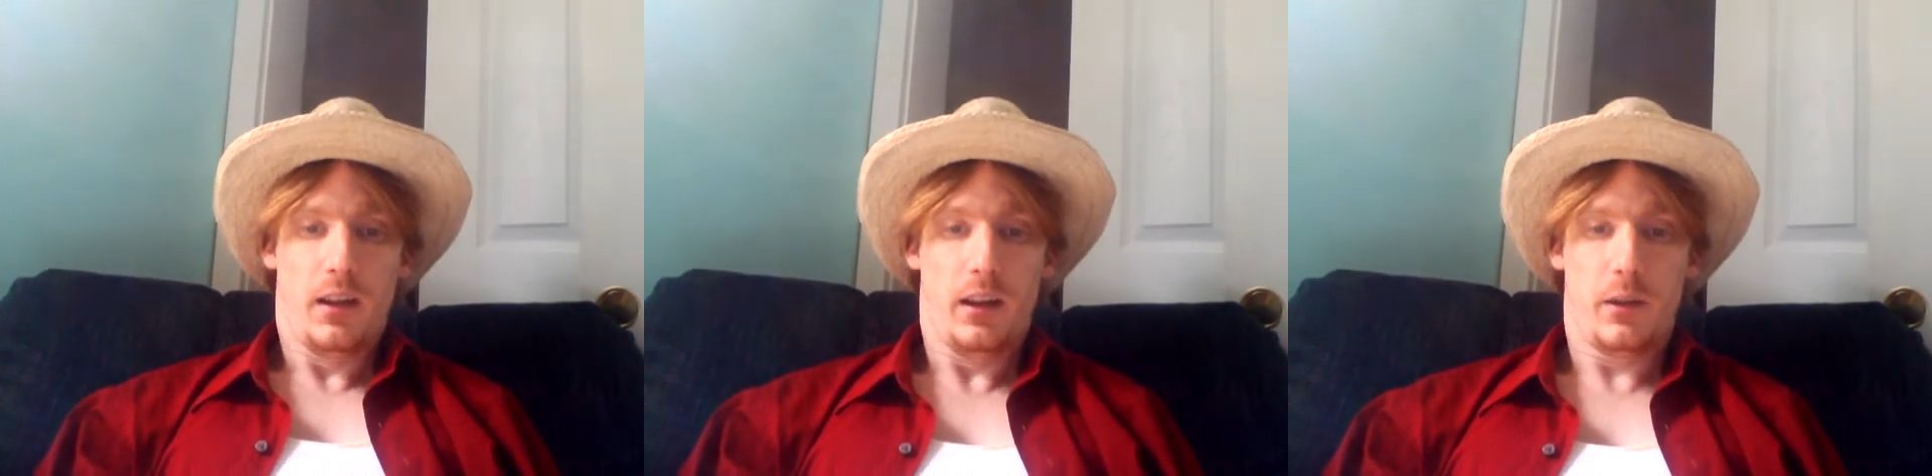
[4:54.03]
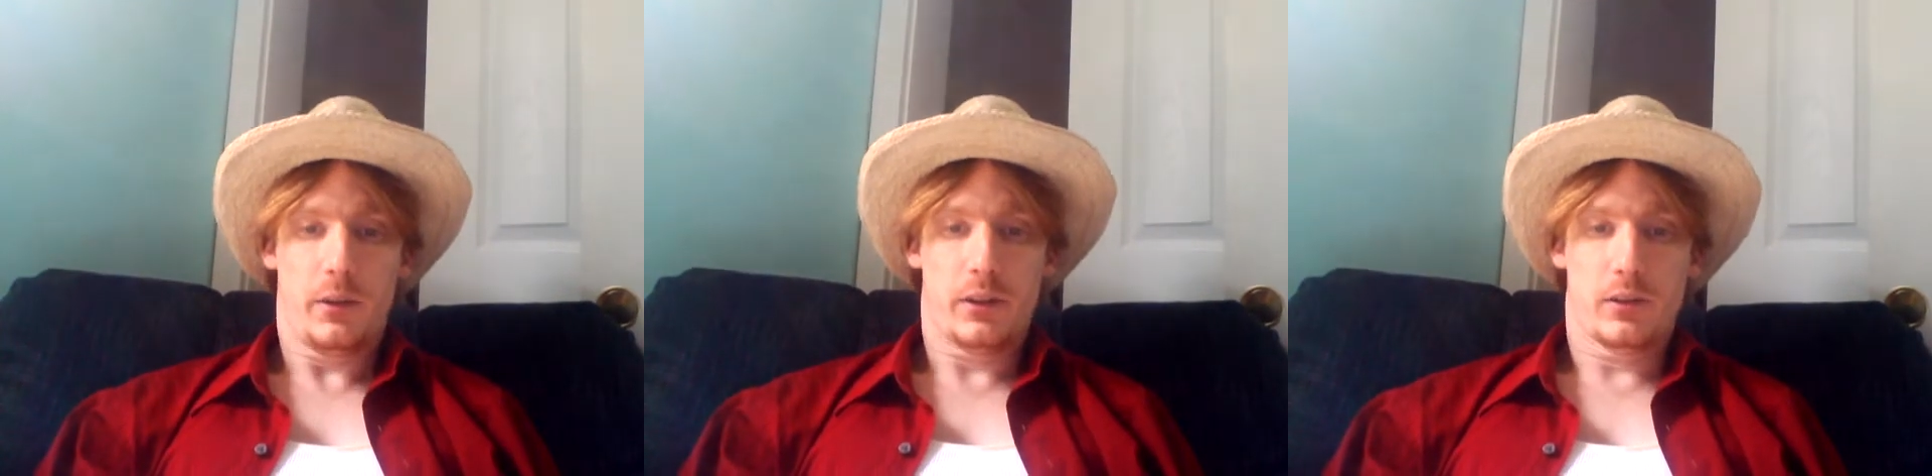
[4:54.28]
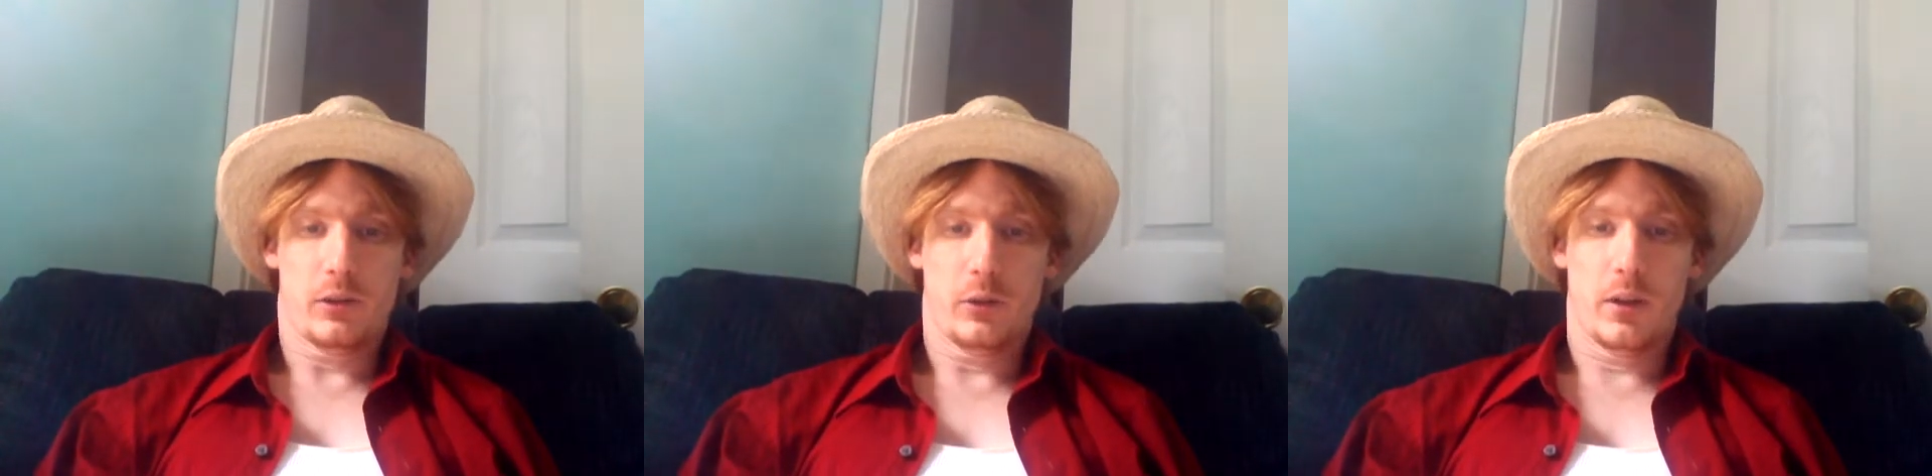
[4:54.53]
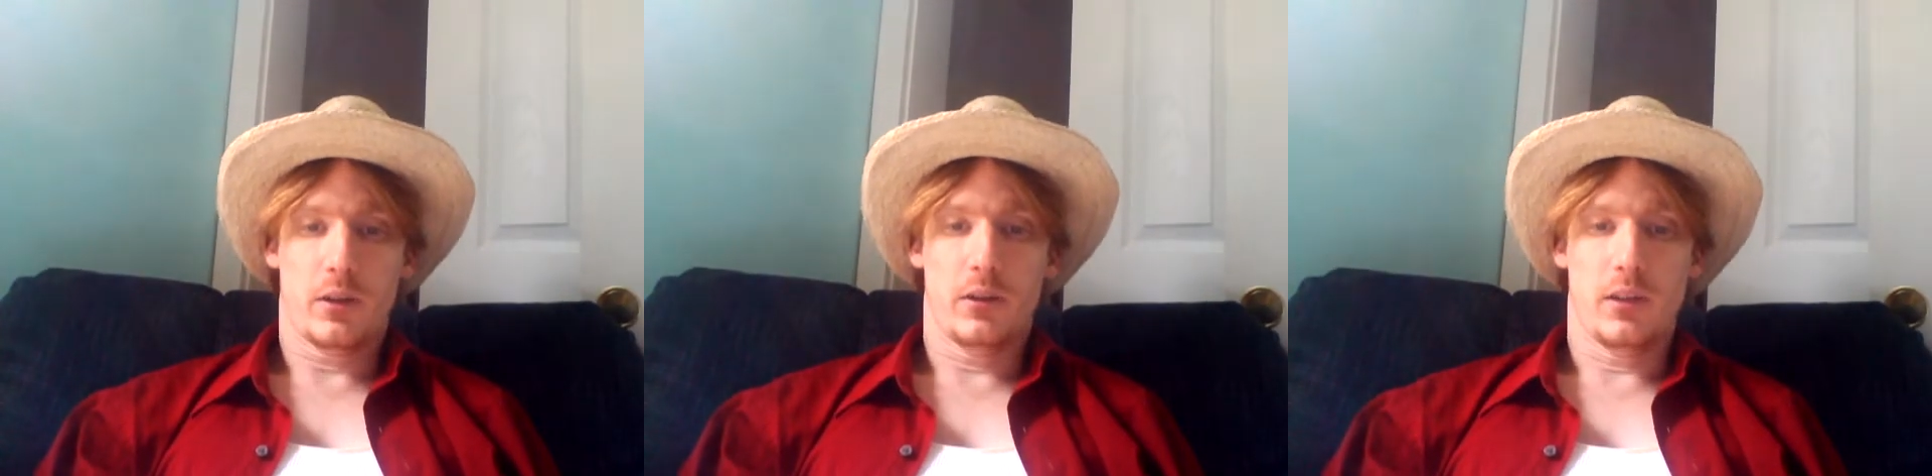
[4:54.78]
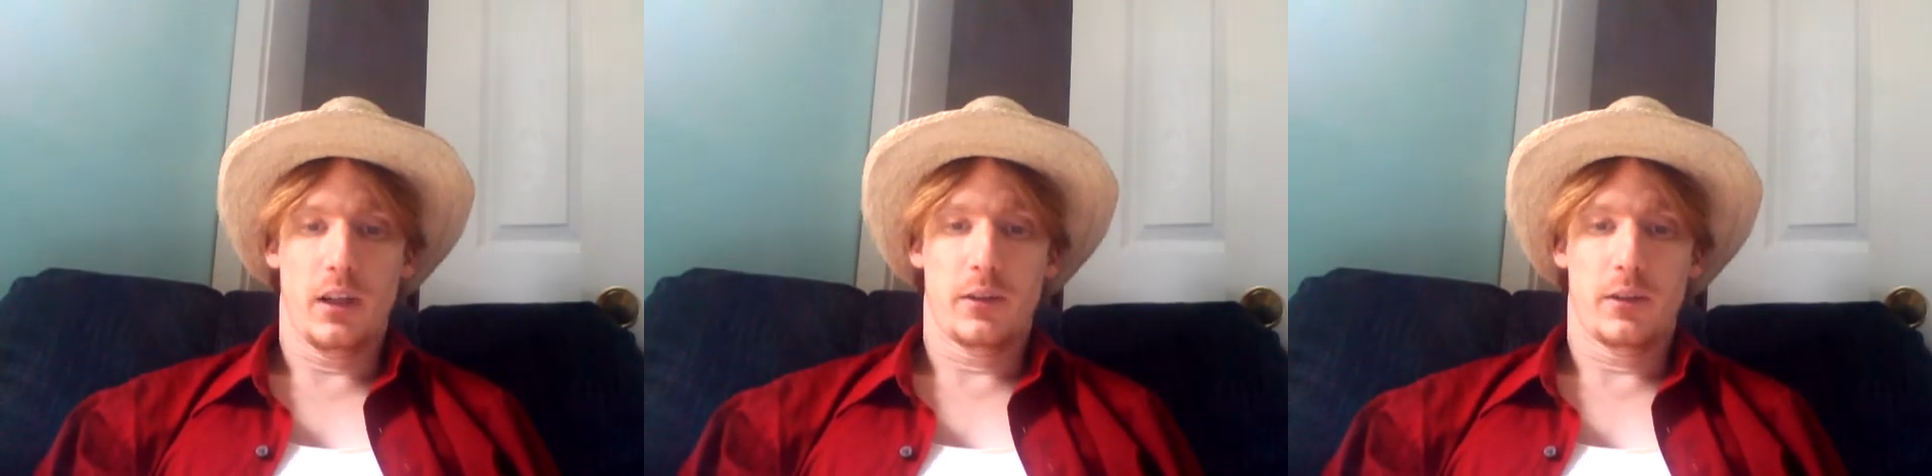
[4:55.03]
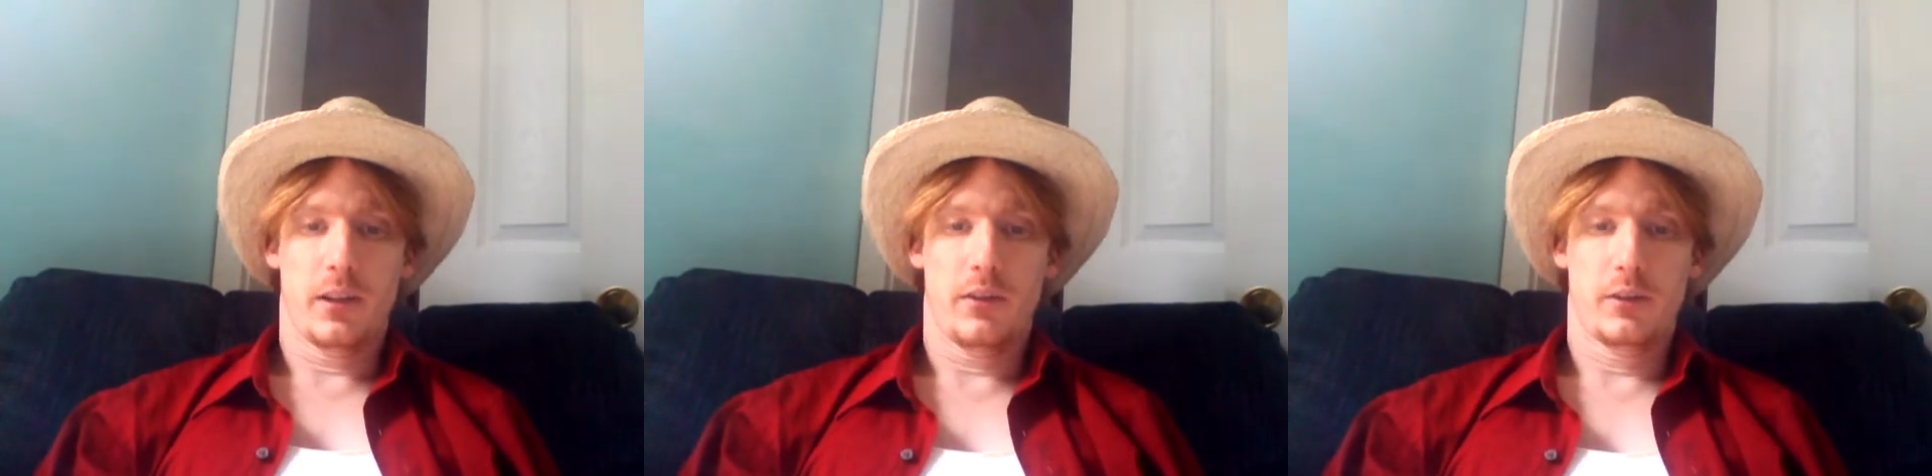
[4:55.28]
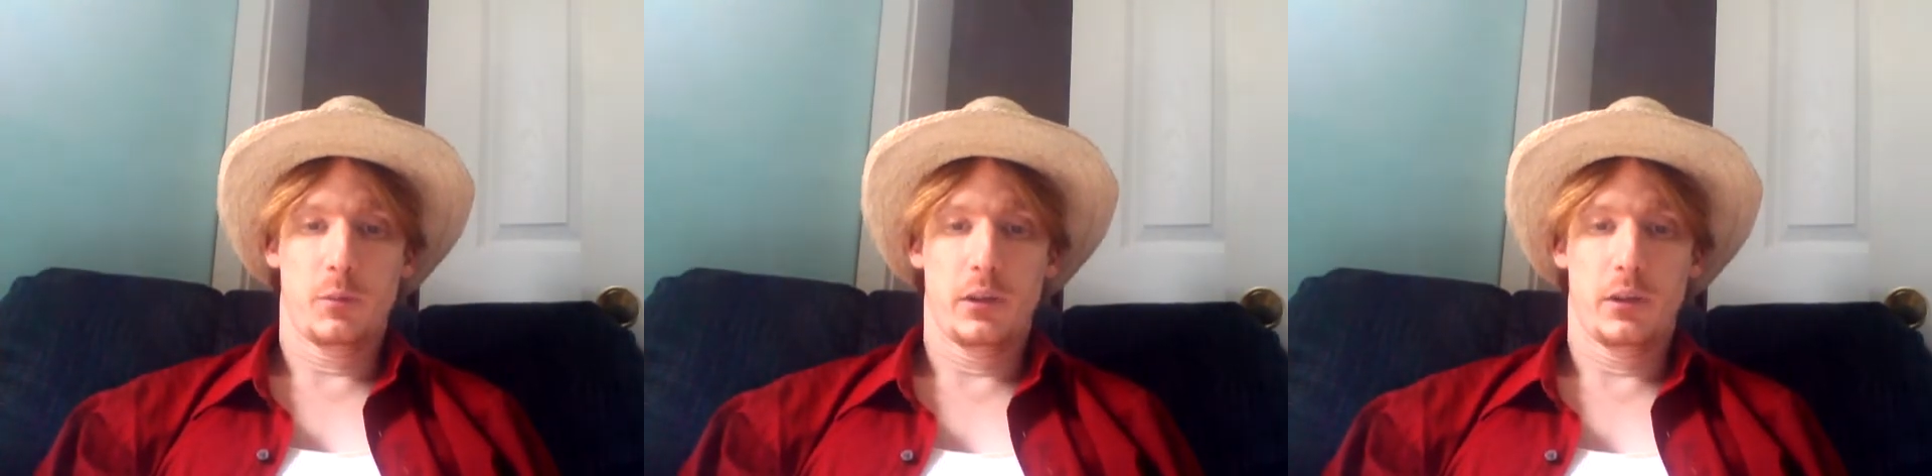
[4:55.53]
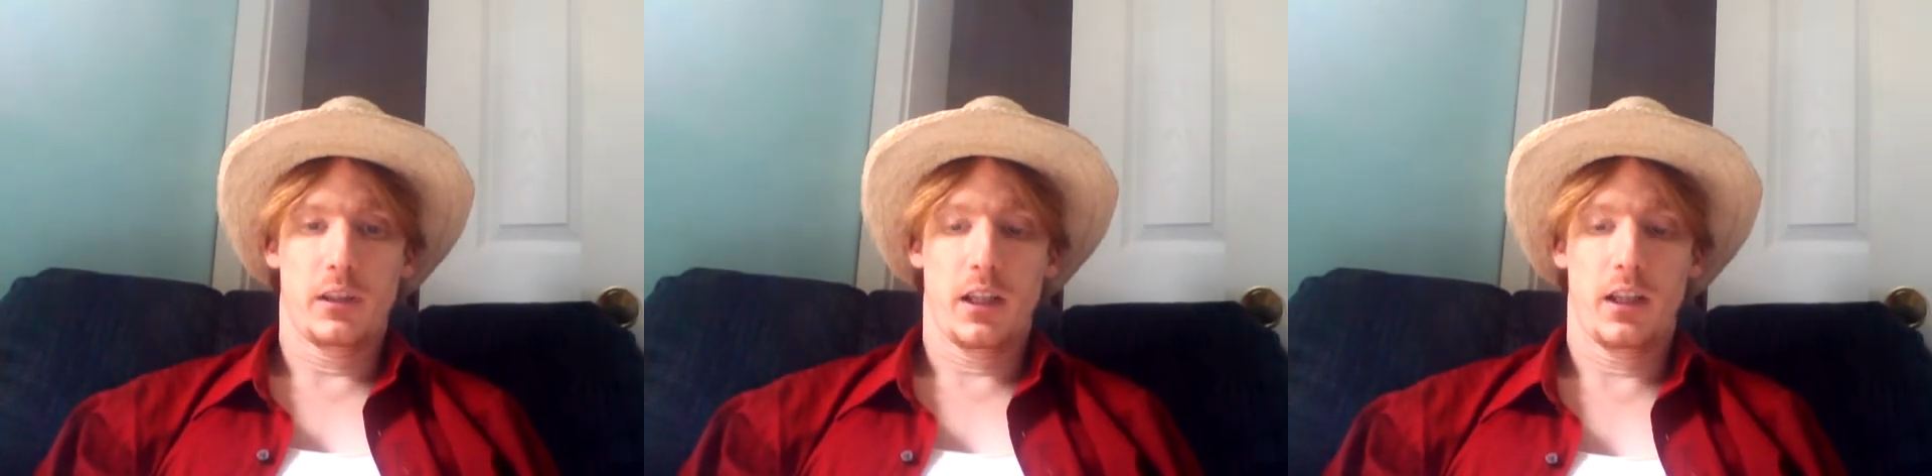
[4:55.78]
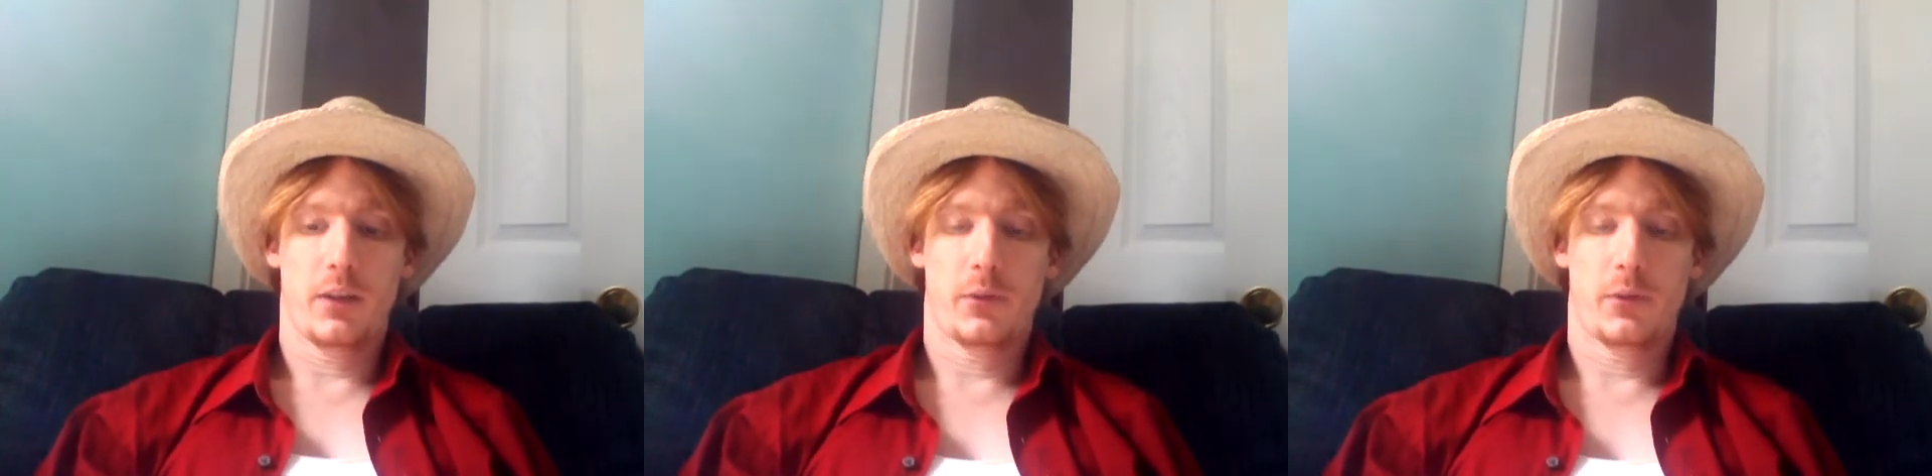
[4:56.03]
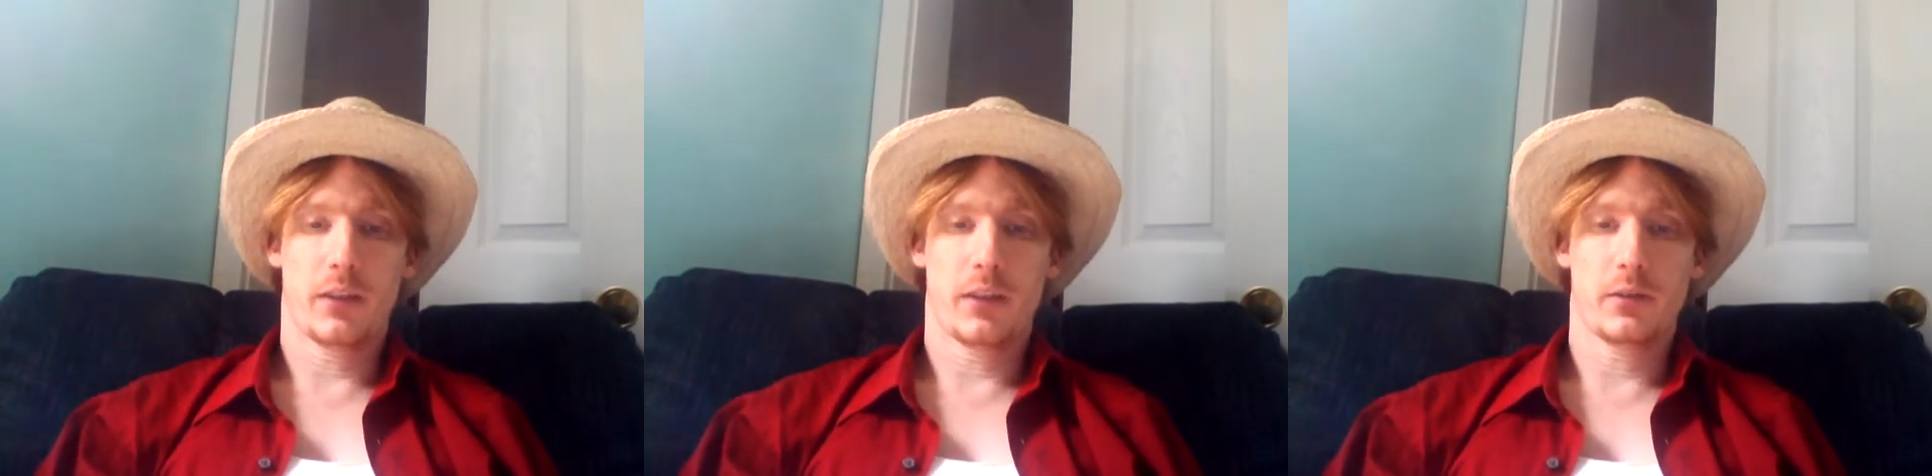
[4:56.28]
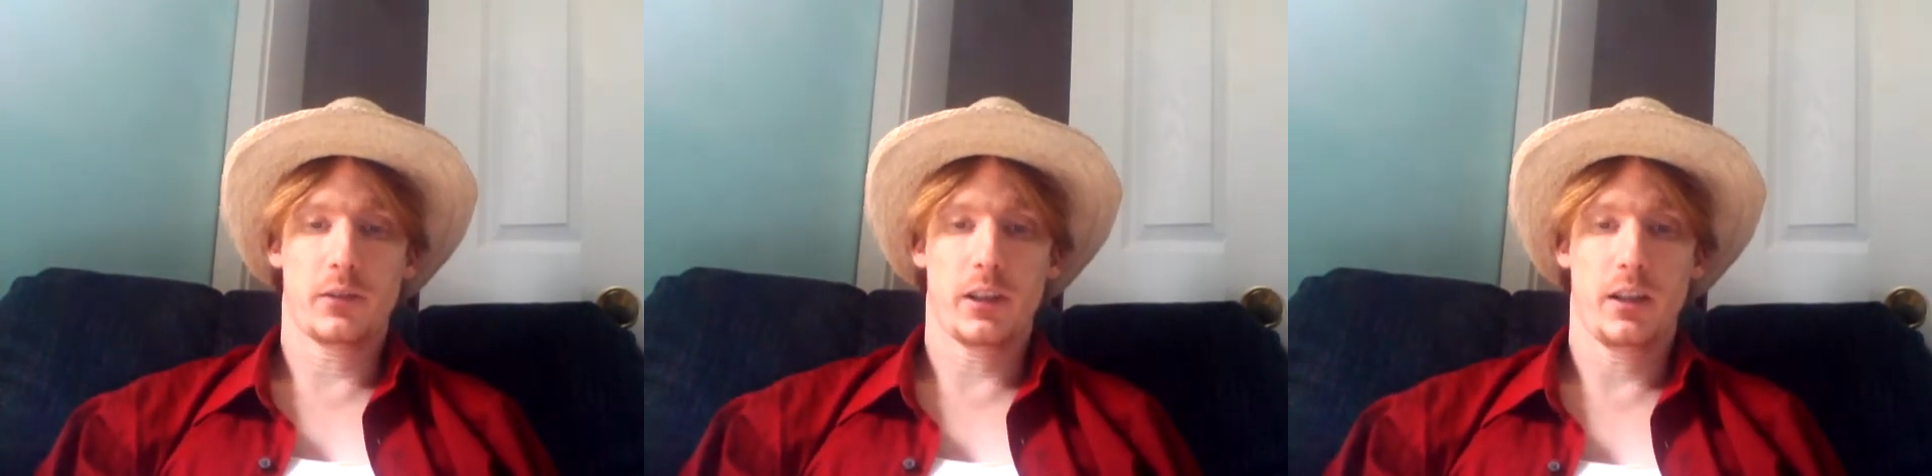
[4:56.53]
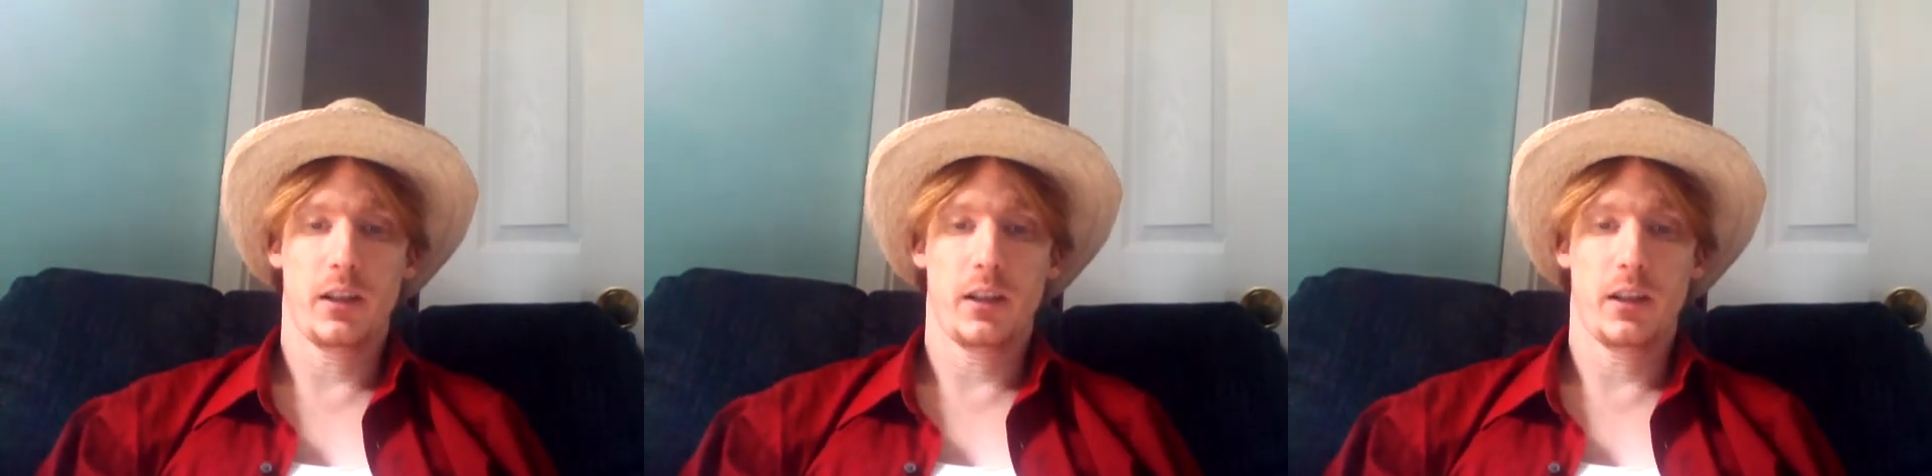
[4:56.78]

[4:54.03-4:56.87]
It was a struggle. I was a bit frazzled.